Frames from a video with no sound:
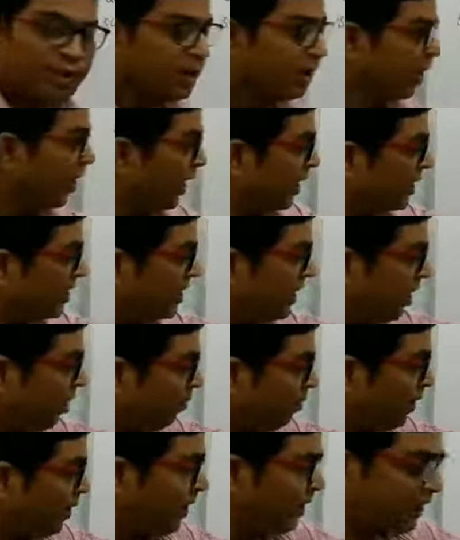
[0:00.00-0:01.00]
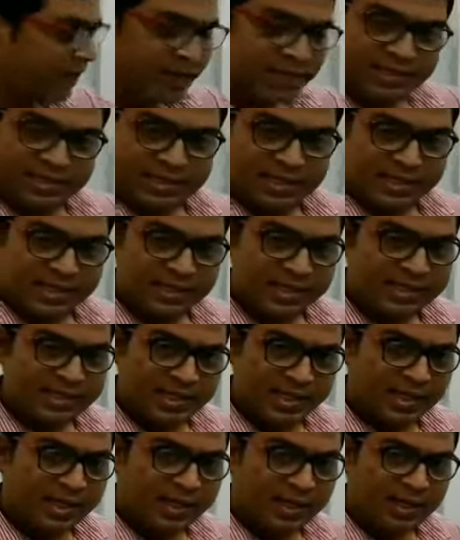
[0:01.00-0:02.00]
Girls have been arranged in the
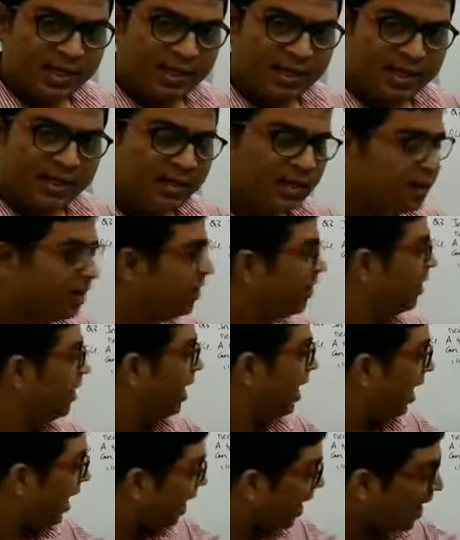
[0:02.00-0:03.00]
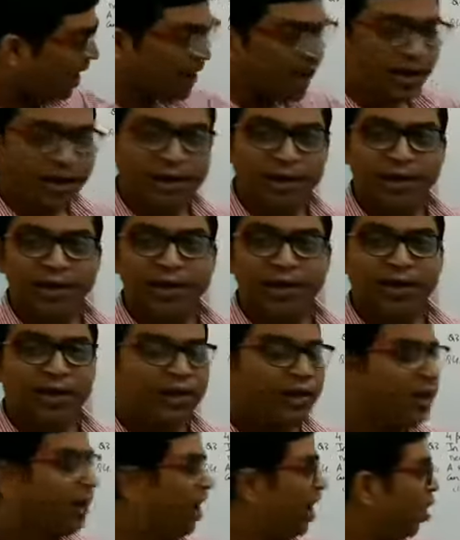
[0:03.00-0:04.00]
circle, and
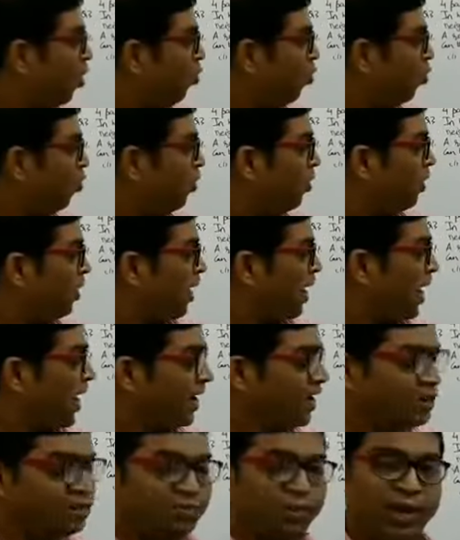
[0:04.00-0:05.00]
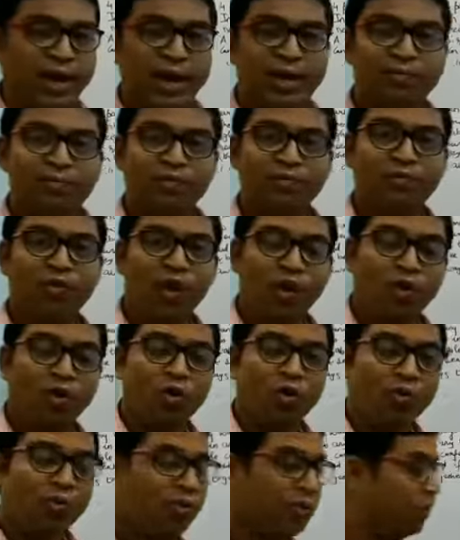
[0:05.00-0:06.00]
now as we have to
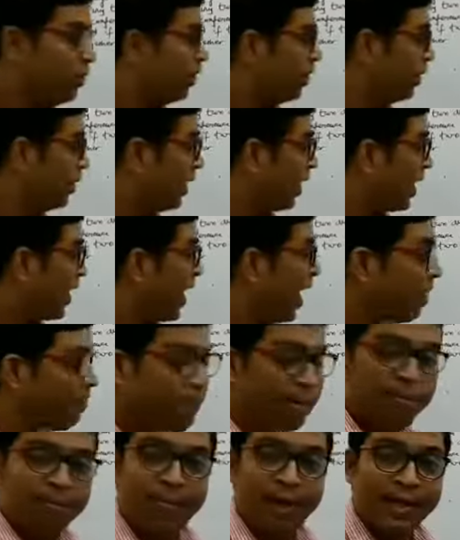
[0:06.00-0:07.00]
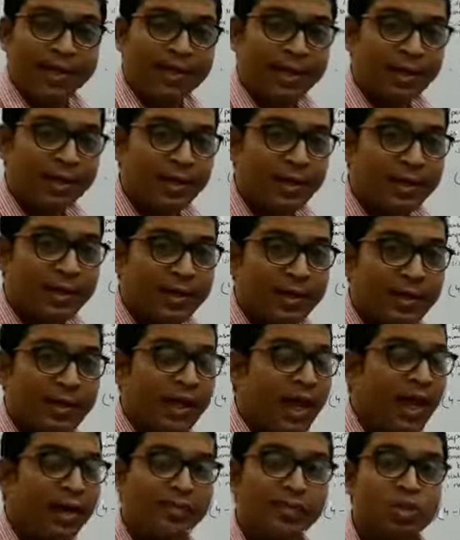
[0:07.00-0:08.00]
follow the gap up method,
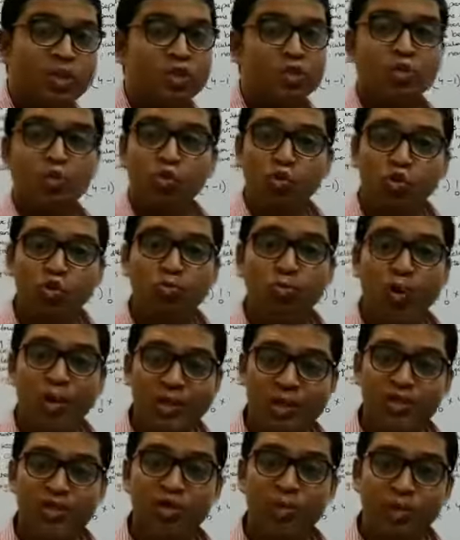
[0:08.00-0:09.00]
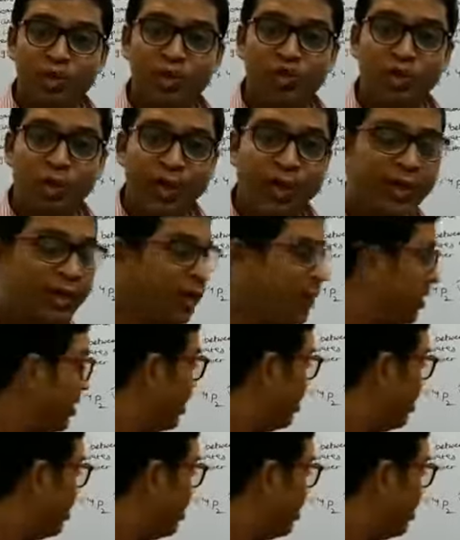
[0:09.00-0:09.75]
that means no 2 boys to be together.